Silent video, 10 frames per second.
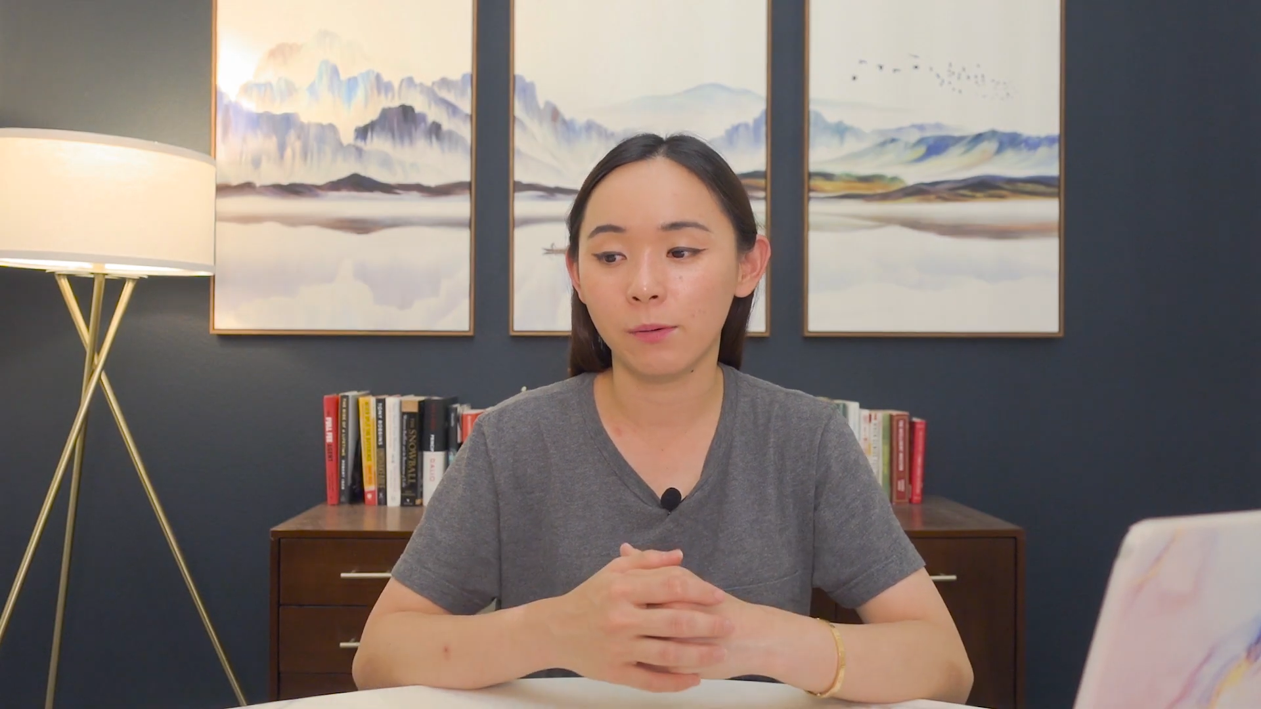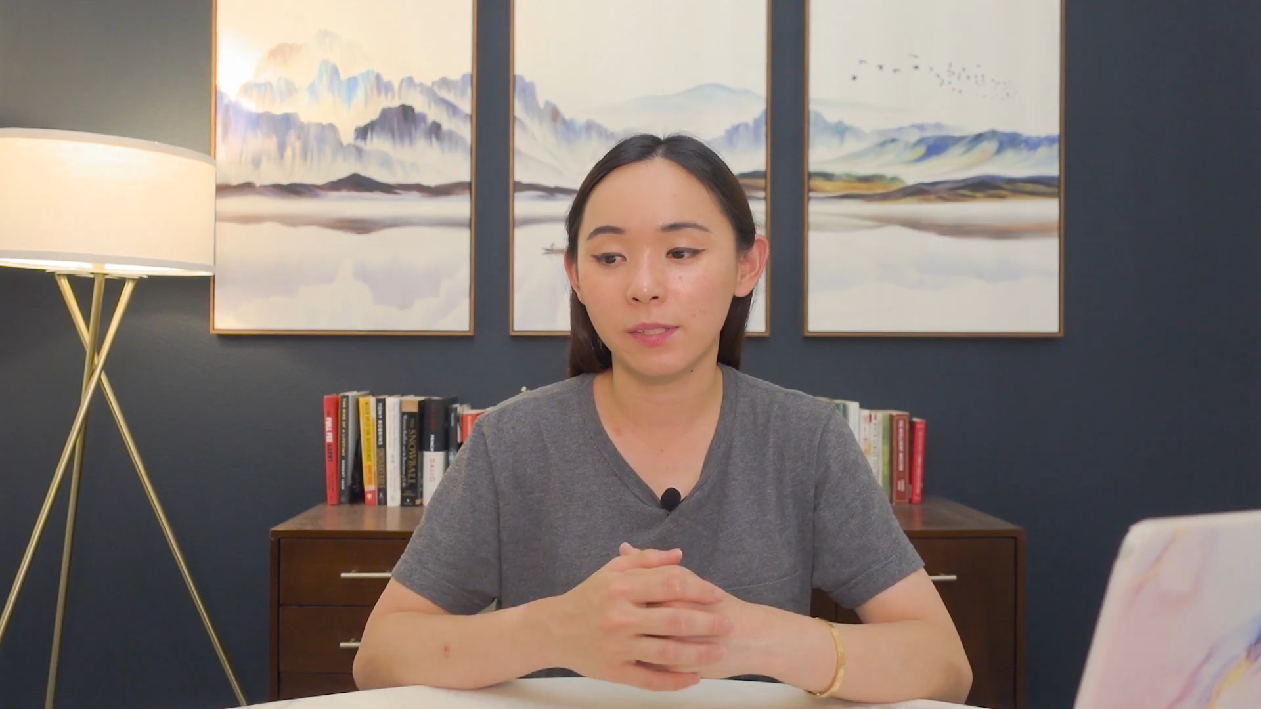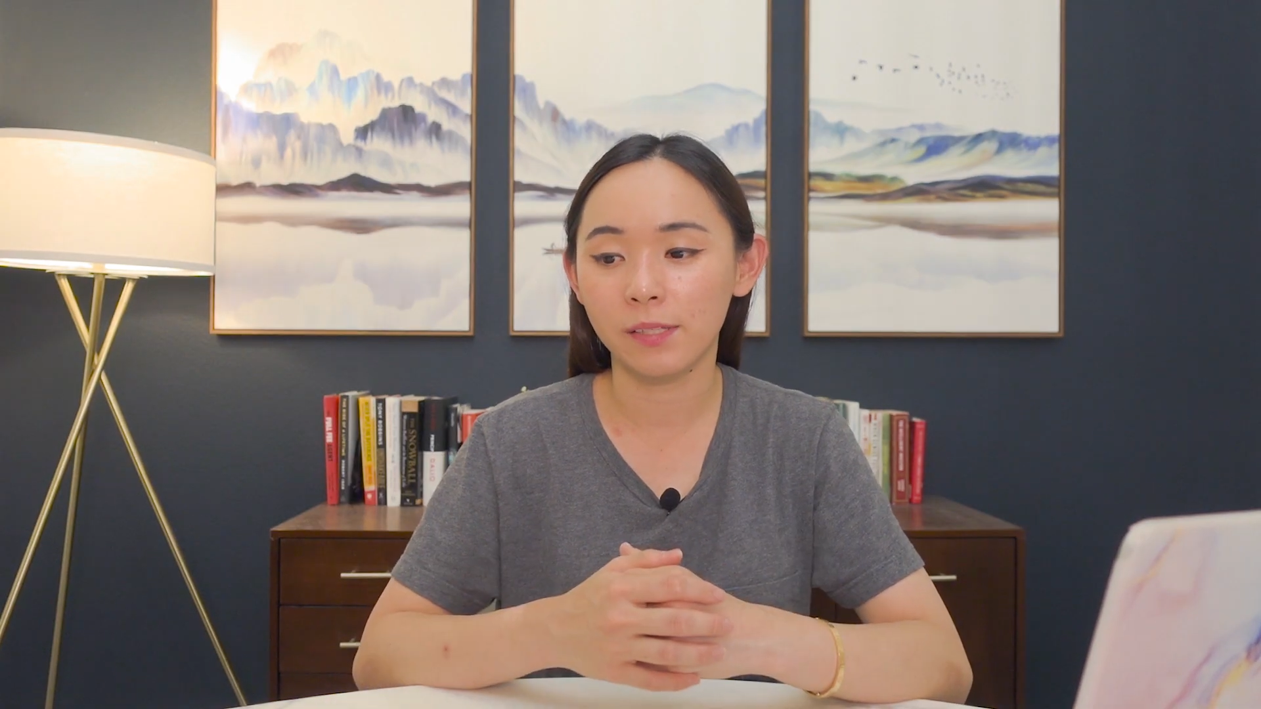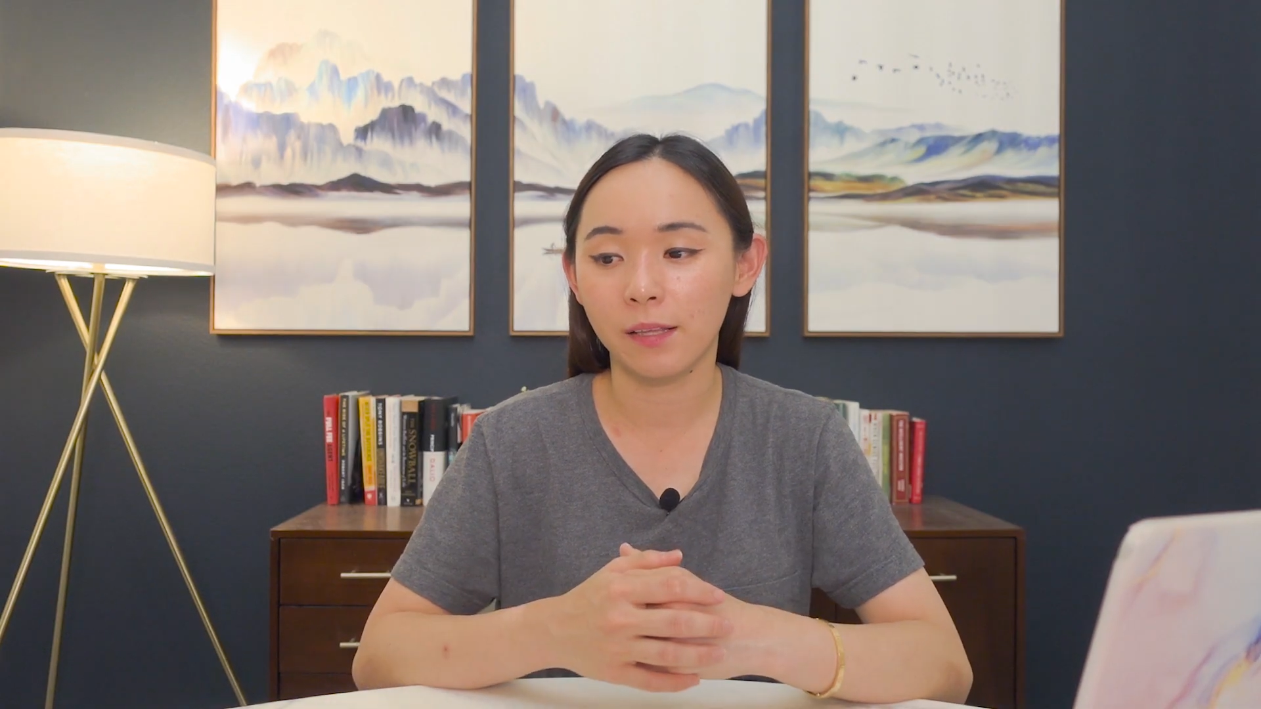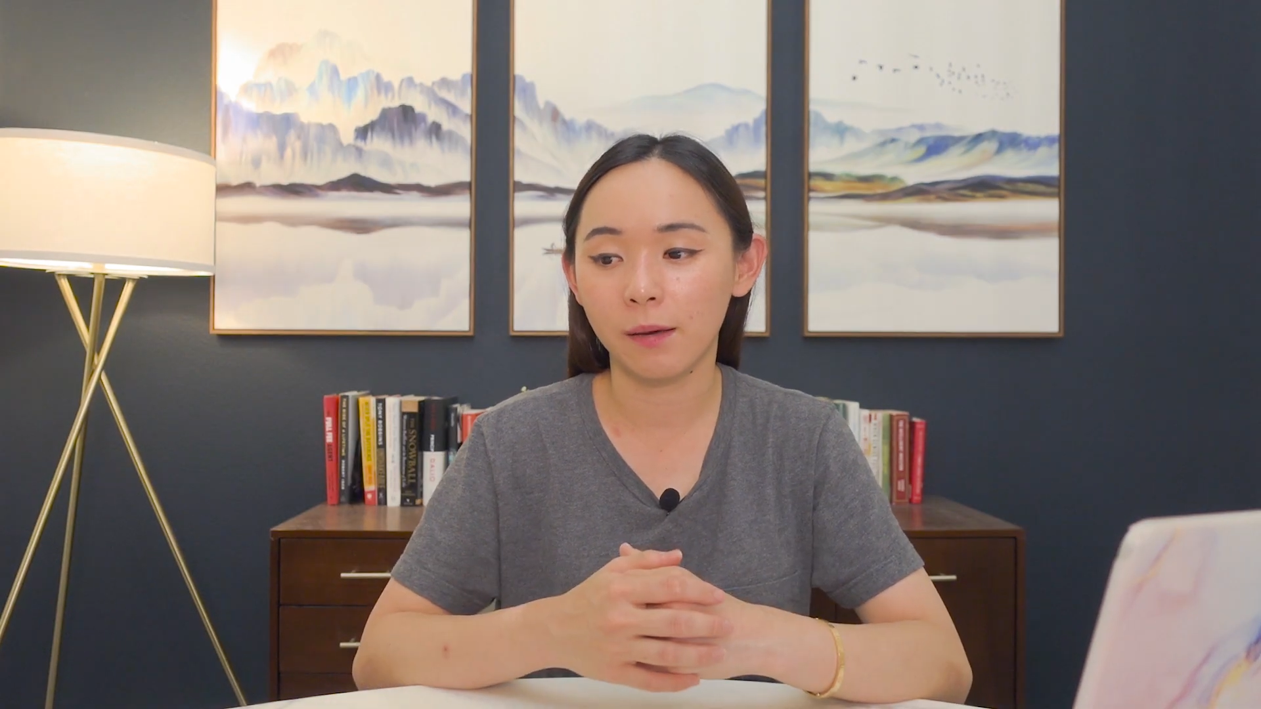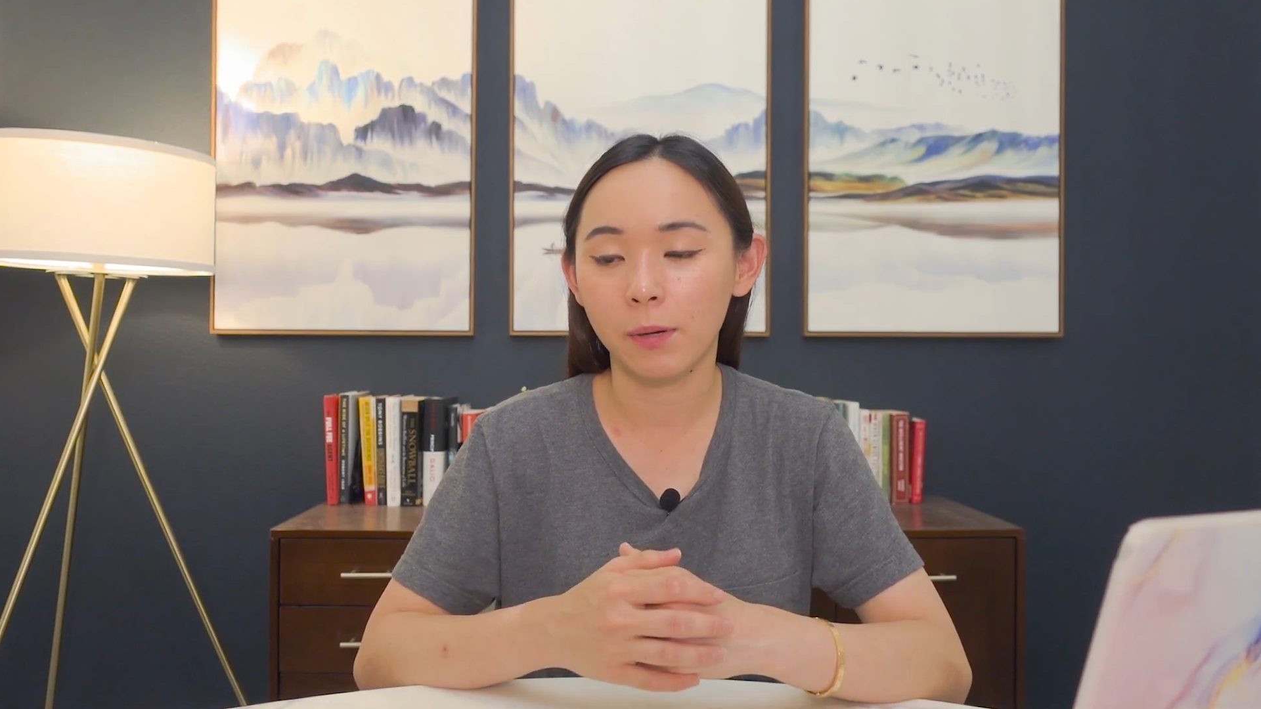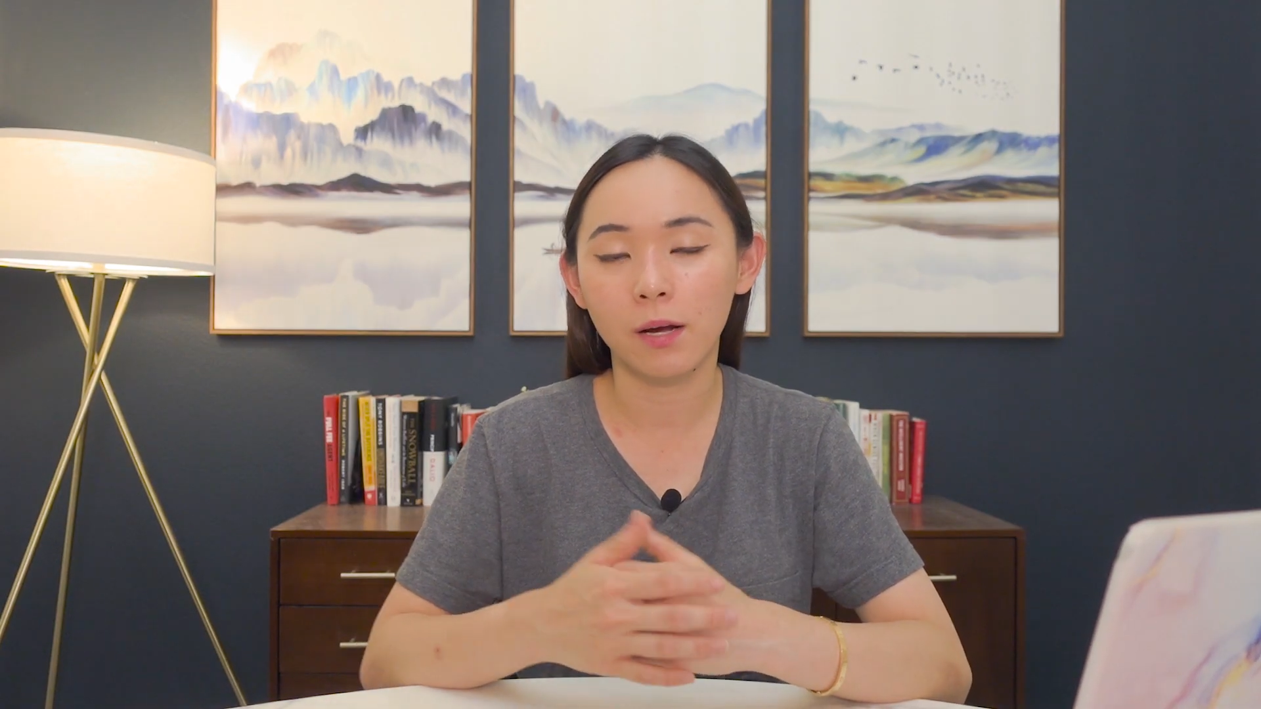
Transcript: would say that my